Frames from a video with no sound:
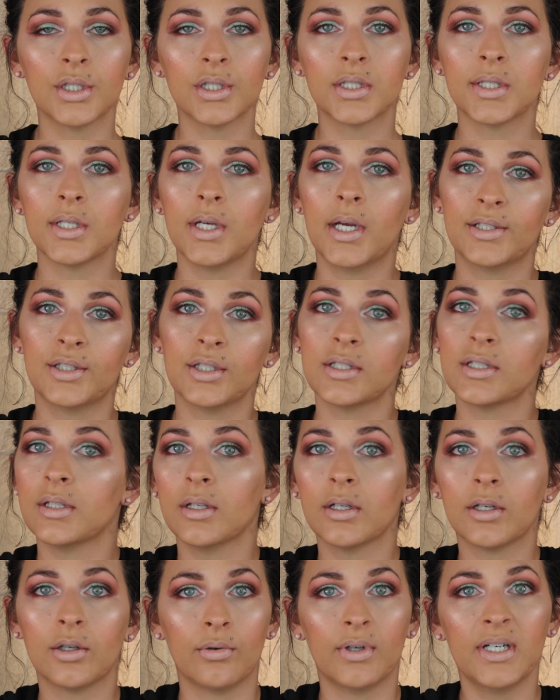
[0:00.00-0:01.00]
I
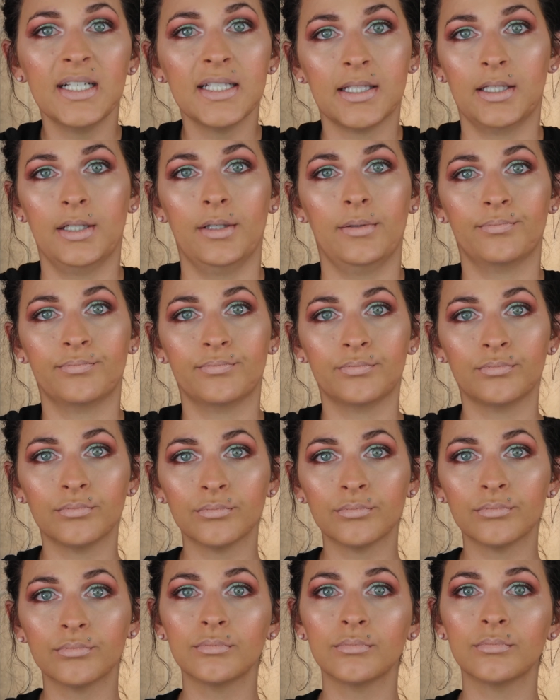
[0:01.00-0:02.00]
just look crazy.
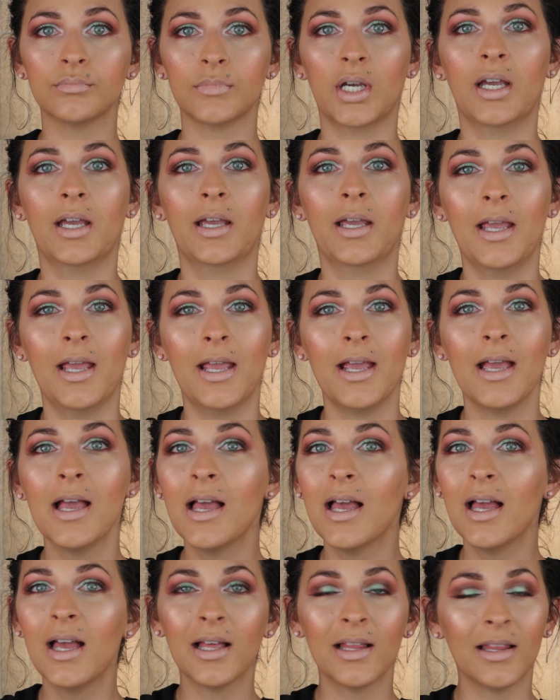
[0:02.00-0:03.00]

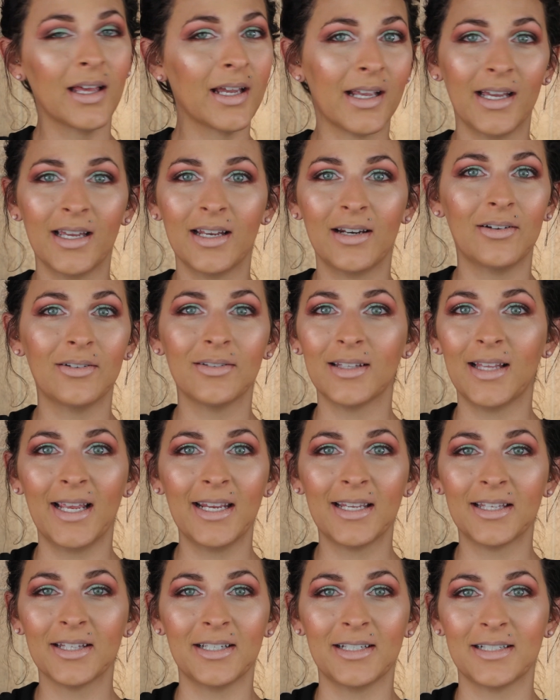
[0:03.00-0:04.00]
Like, I
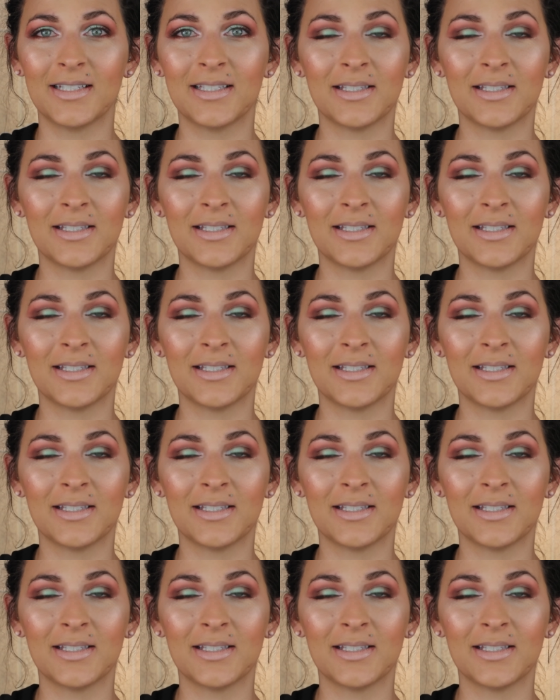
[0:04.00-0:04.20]
don't like